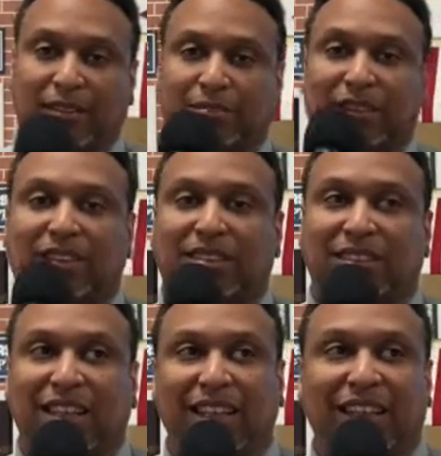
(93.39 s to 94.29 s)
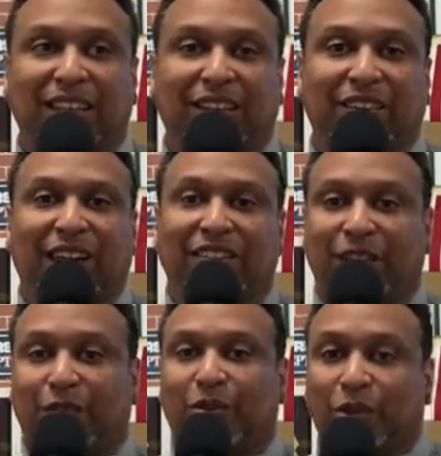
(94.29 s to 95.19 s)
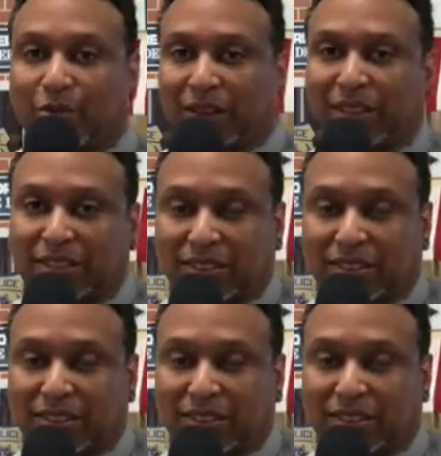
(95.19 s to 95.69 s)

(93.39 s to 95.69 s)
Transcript: because they're not there for the prices.